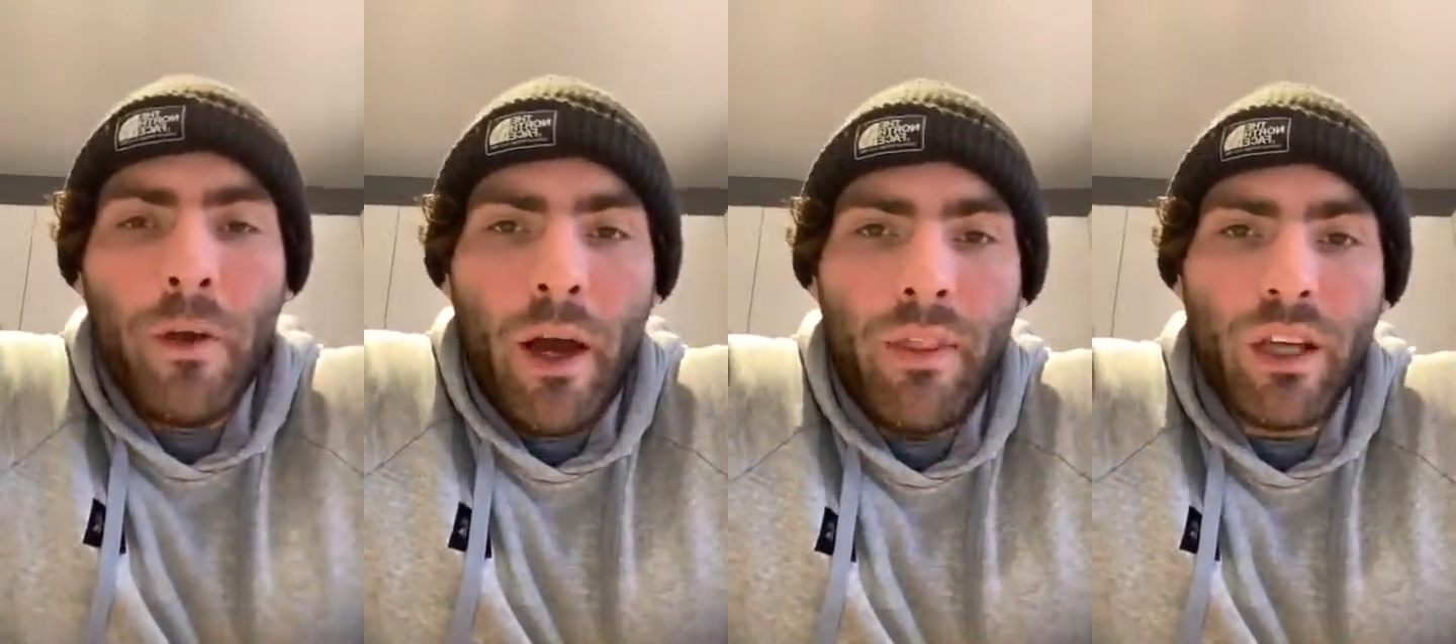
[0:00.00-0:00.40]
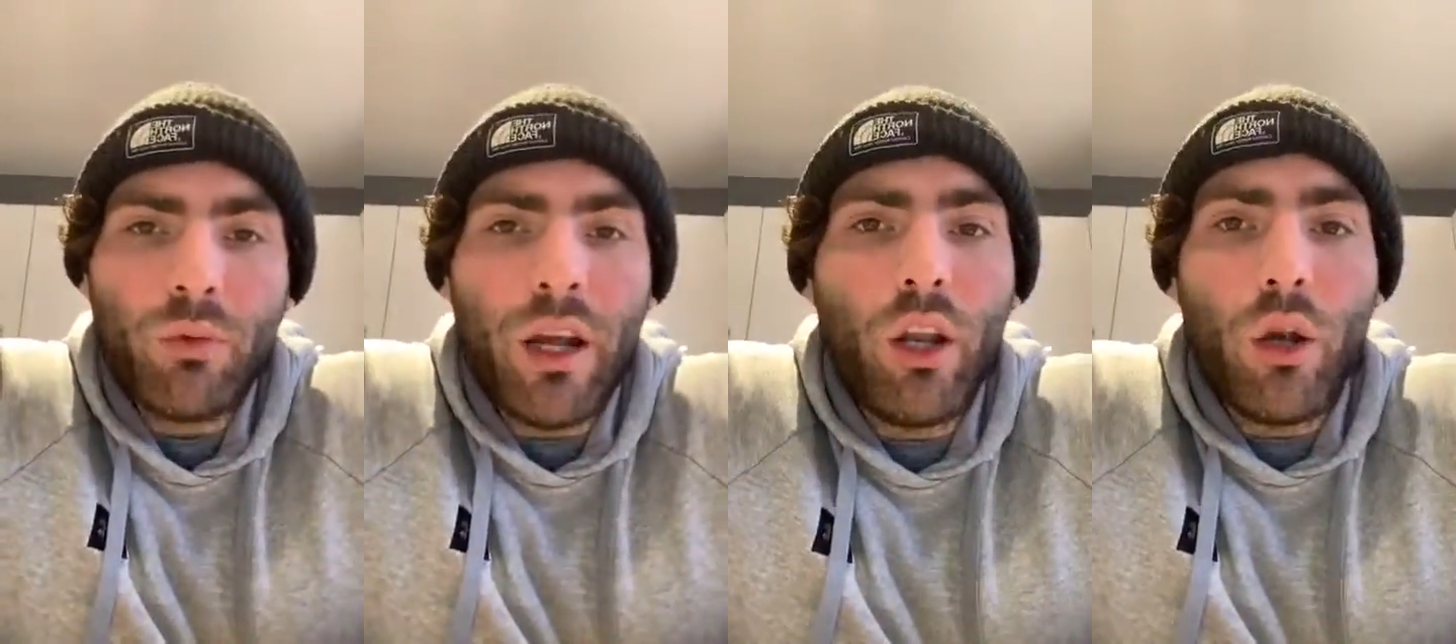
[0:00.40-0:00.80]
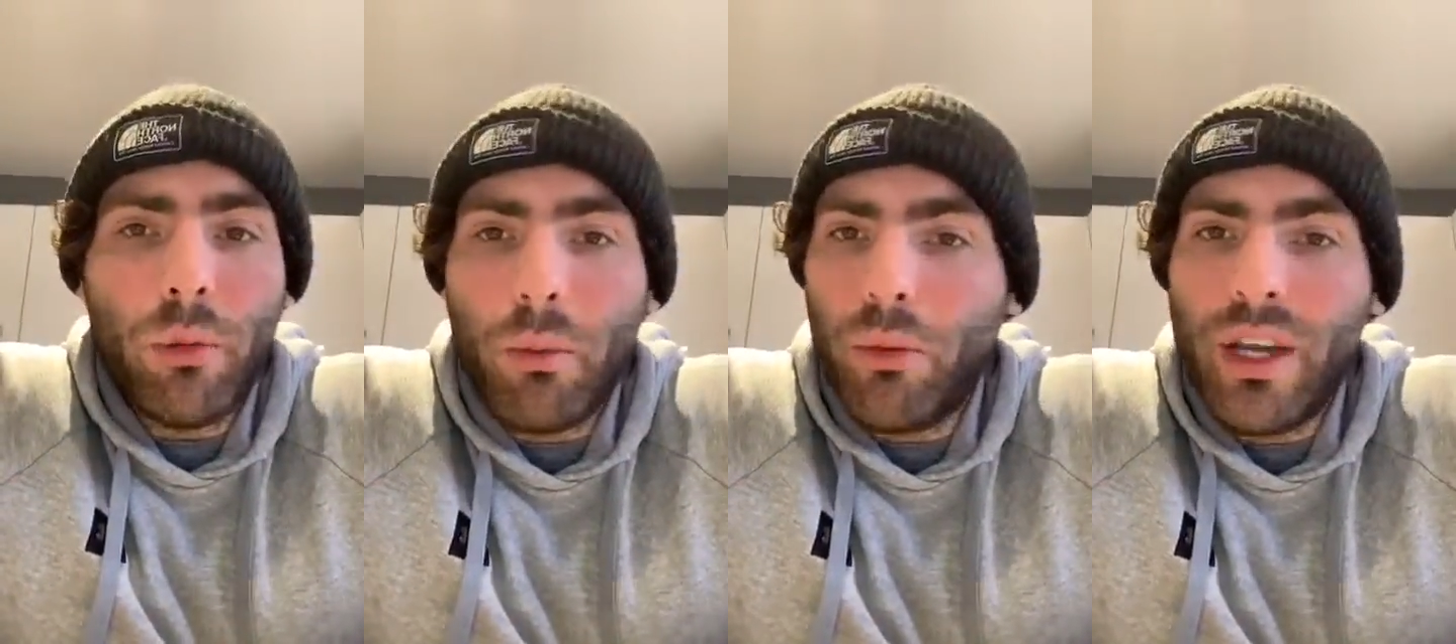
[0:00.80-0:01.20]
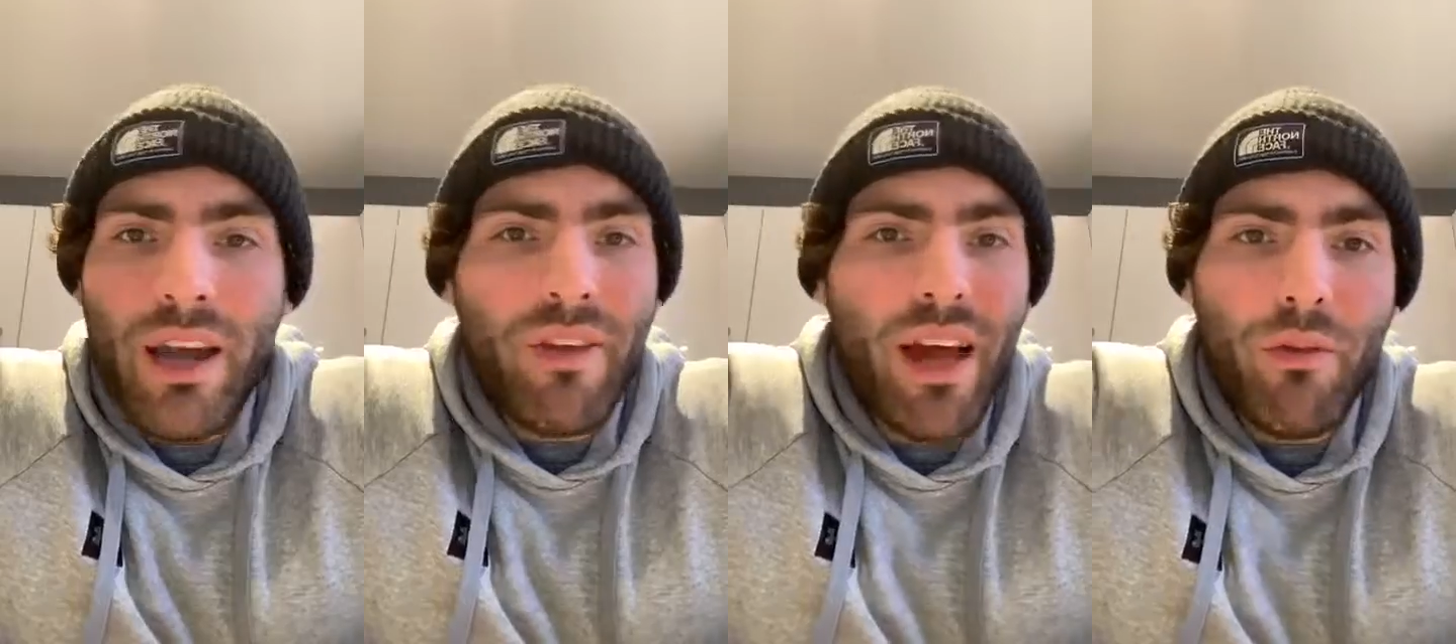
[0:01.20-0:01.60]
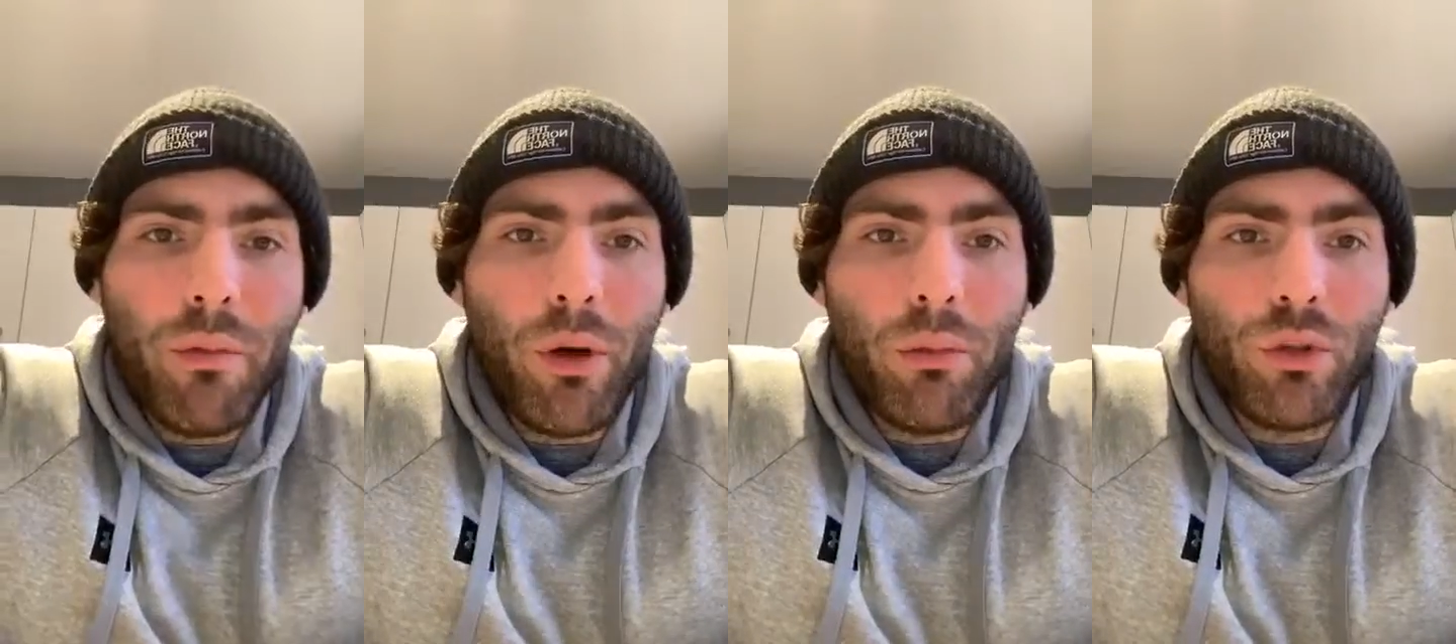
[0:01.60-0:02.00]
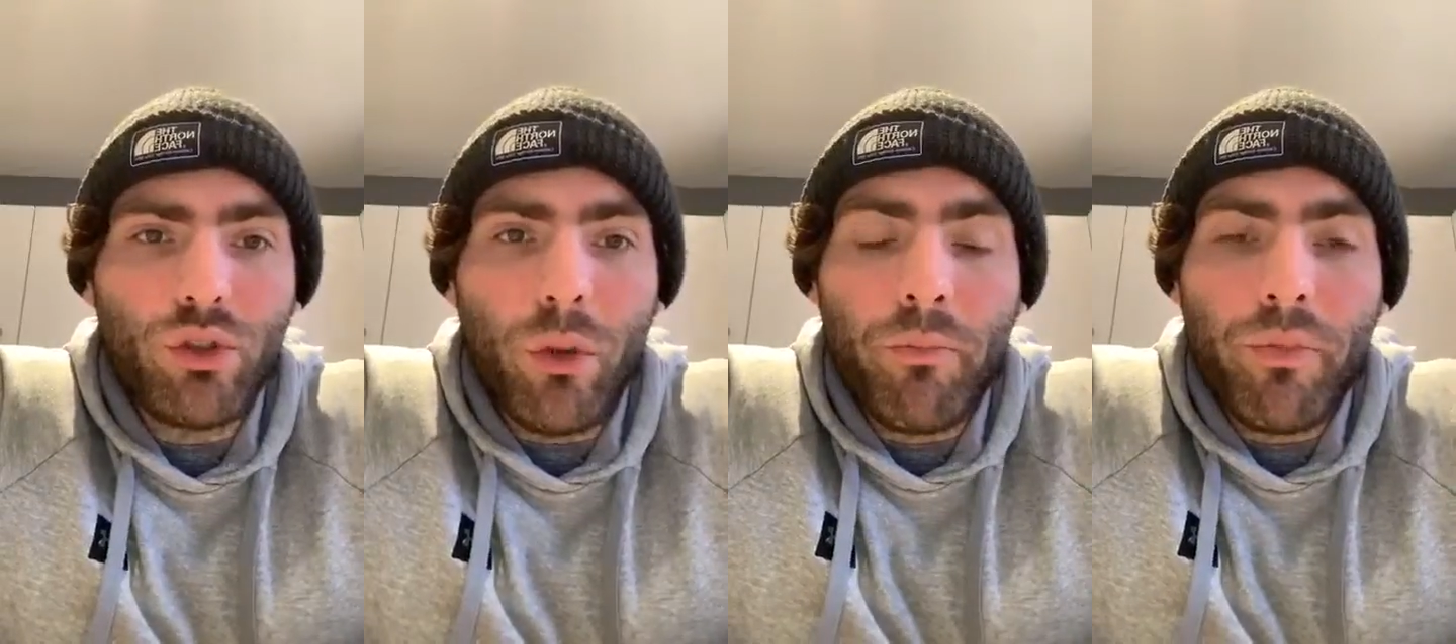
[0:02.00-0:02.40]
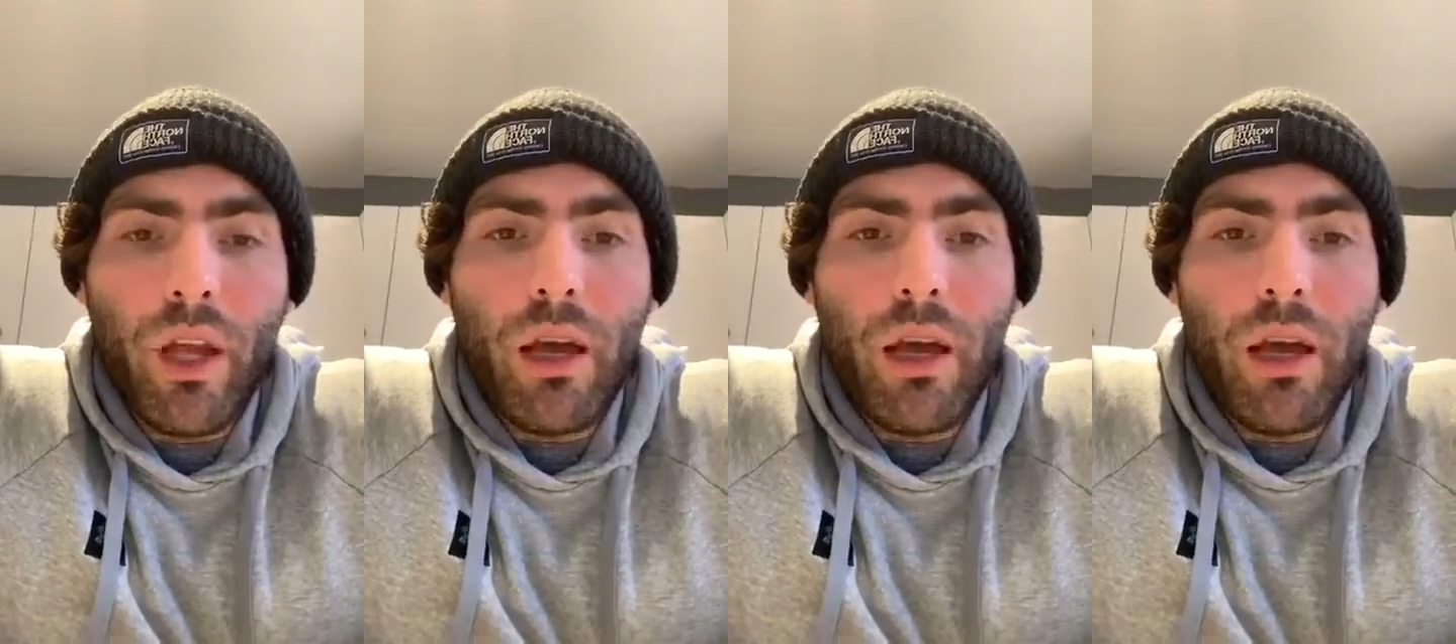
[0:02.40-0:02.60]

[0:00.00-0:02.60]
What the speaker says: And that's why a lot of people never ever build muscle.